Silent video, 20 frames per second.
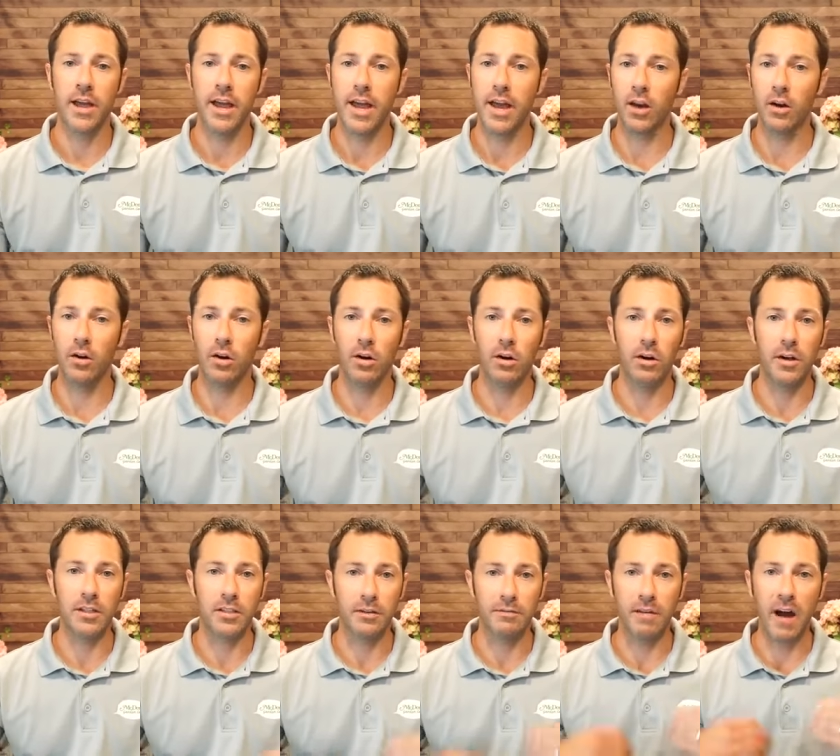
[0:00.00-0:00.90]

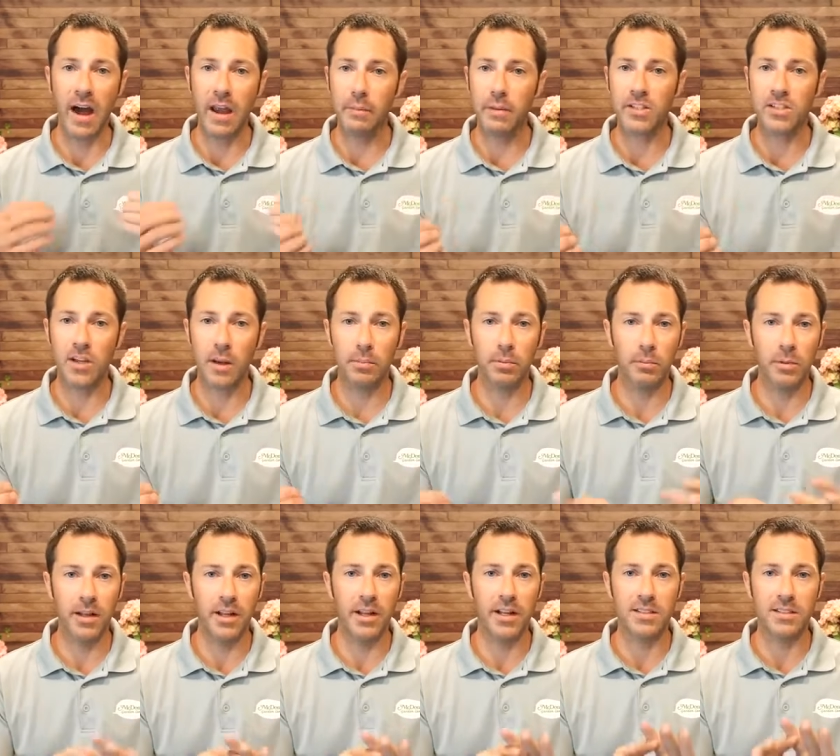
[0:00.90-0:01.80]
It'll, it's a vitamin
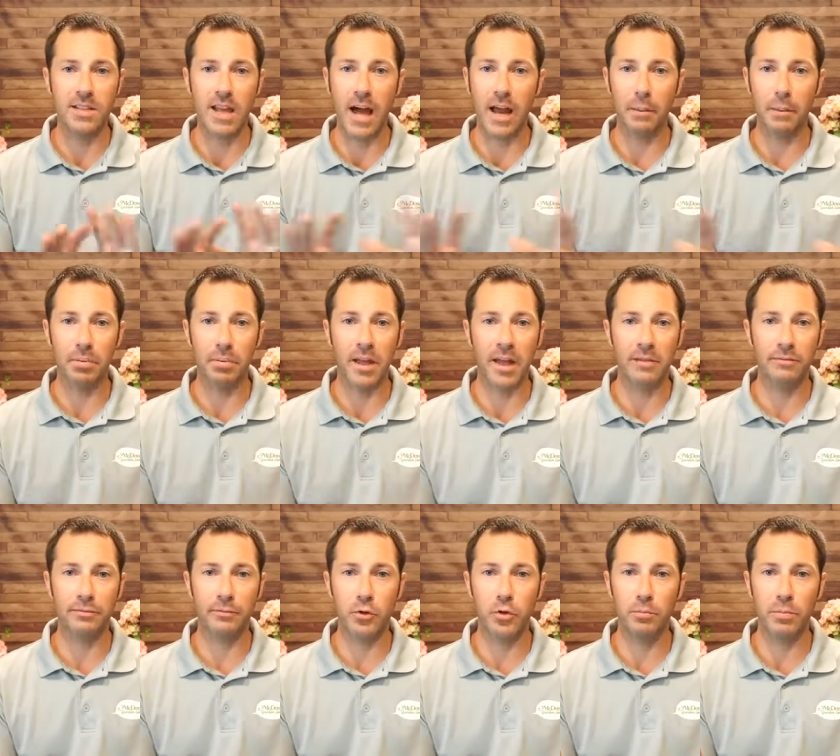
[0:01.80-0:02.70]
supplement. It's not a
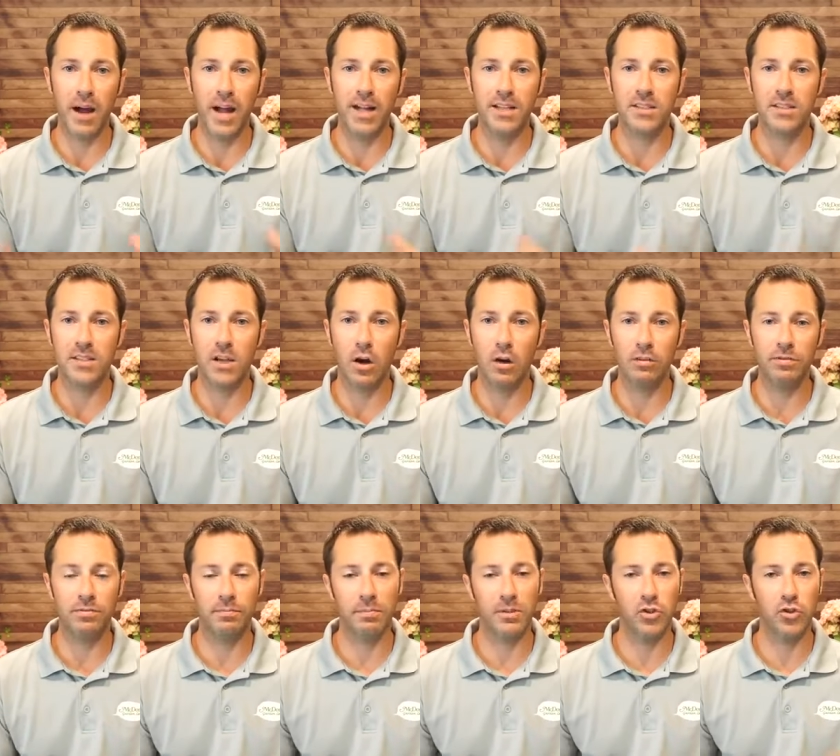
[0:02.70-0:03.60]
plant food by
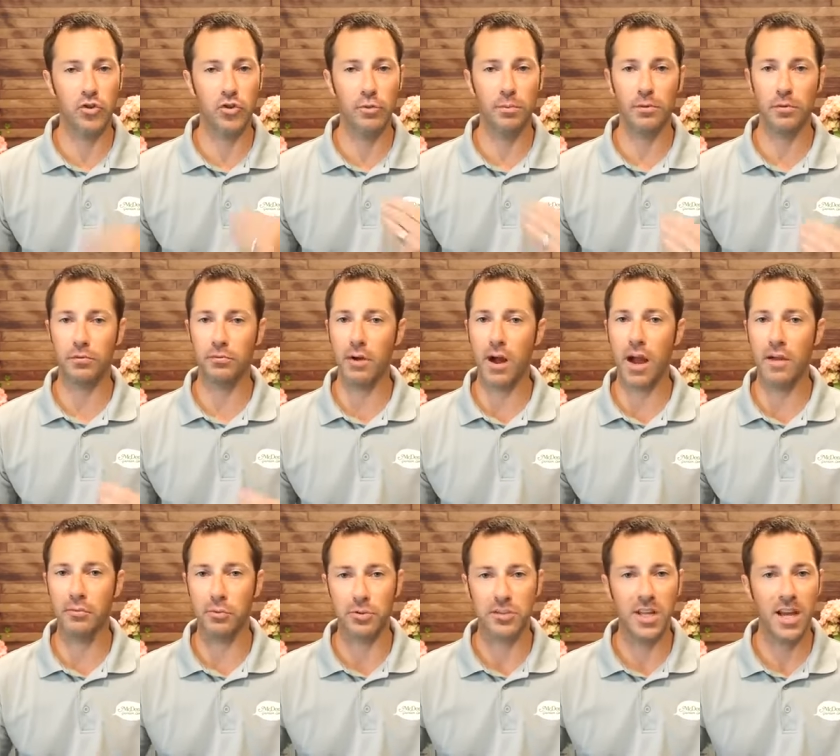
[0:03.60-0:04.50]
itself, but Super
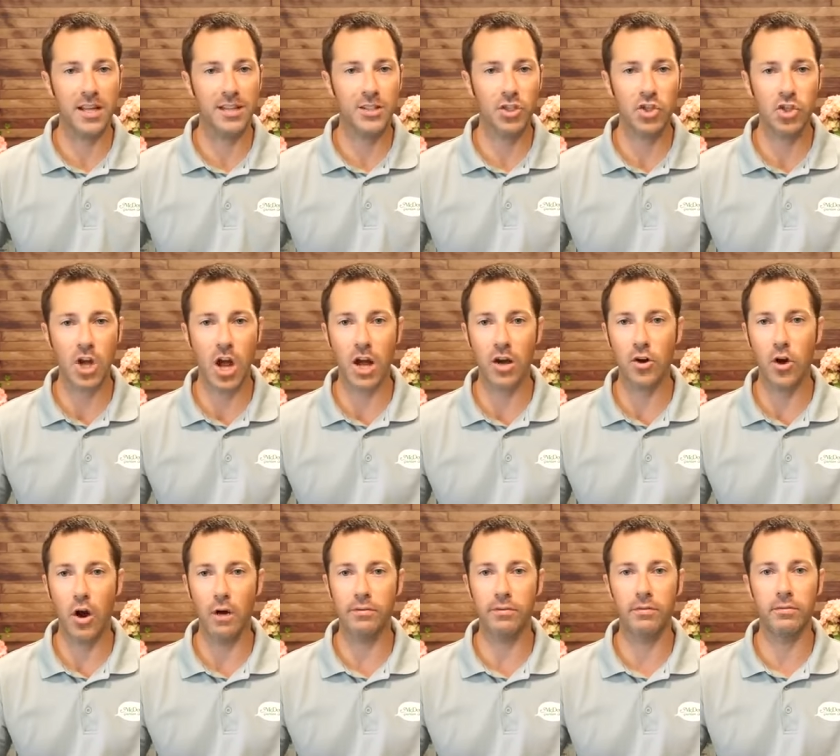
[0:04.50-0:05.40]
Thrive will take the shock
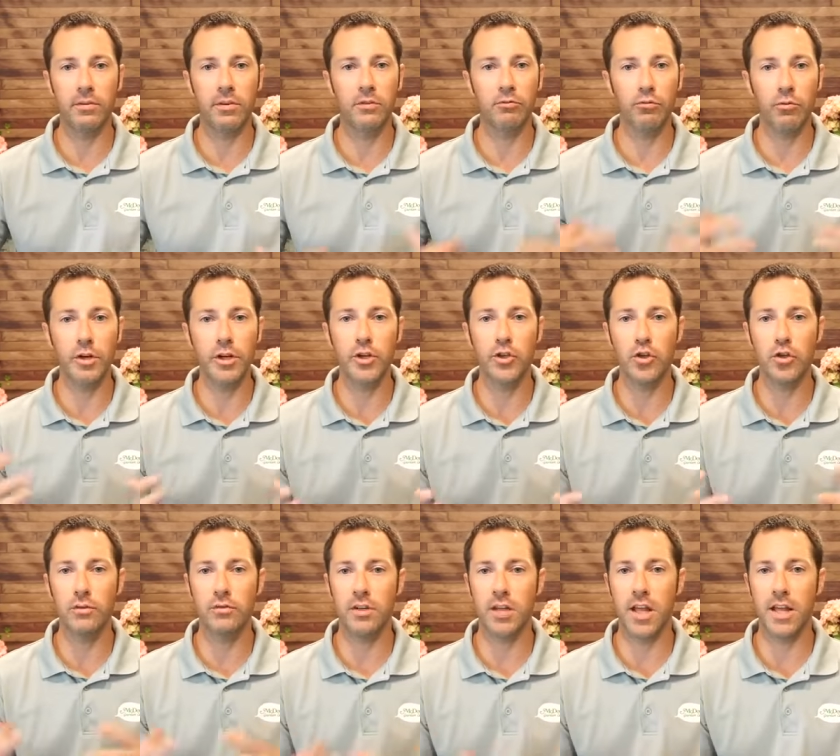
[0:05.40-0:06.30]
off of it,
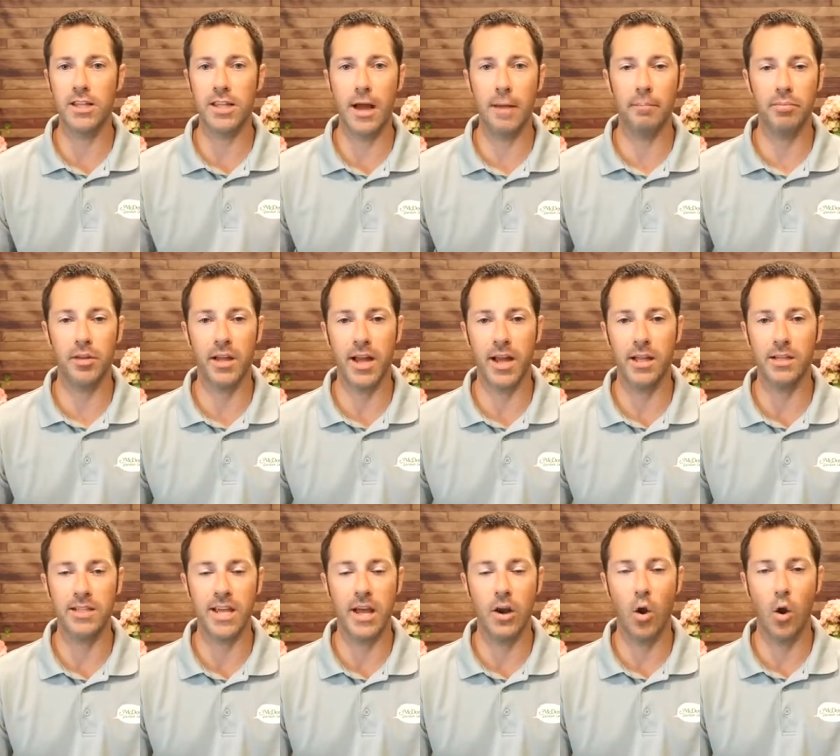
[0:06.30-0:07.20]
rejuvenate that
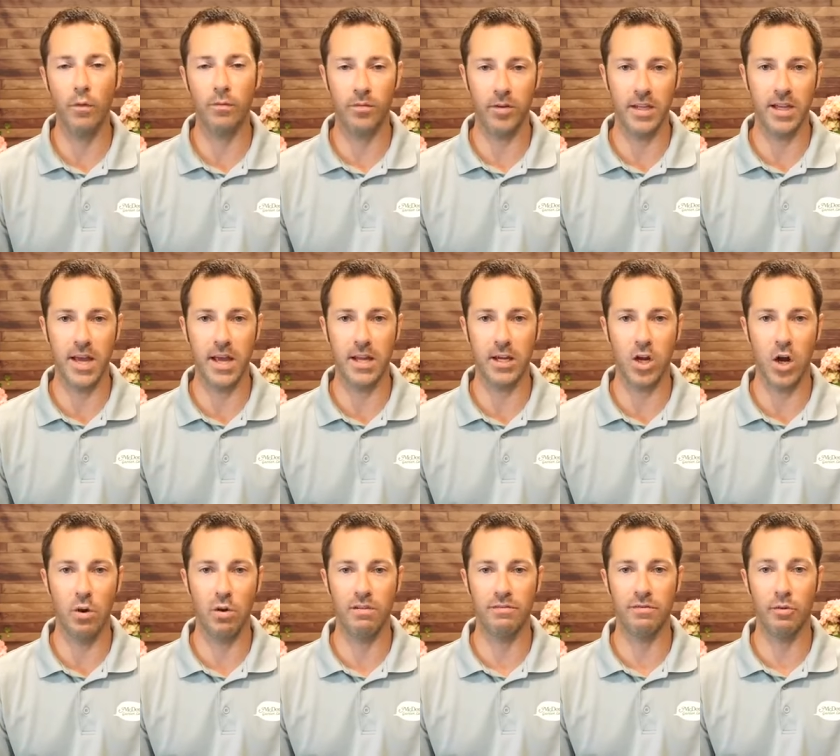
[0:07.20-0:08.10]
plant, and hopefully get it
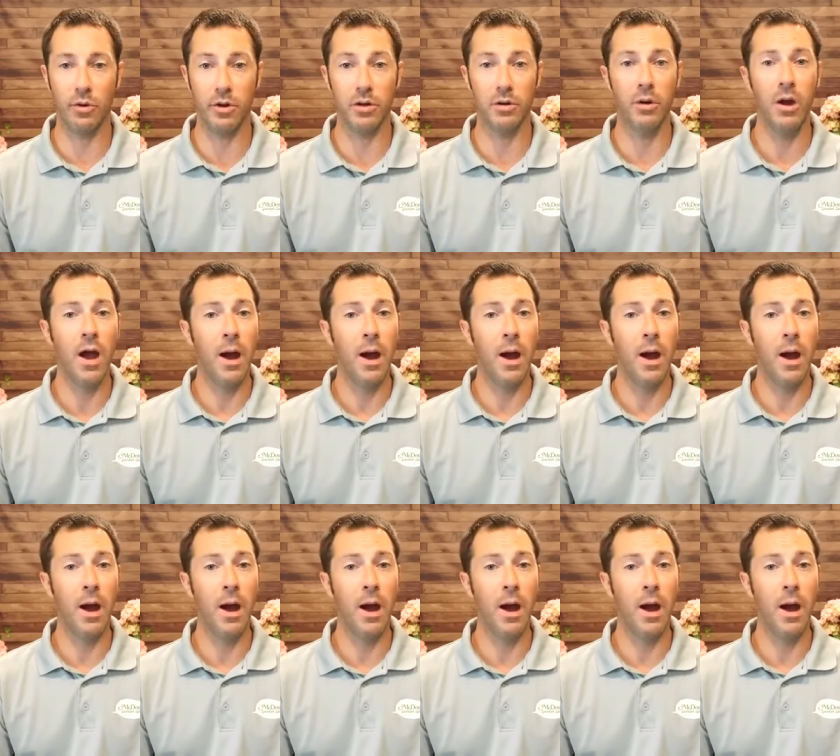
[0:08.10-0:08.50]
going for you.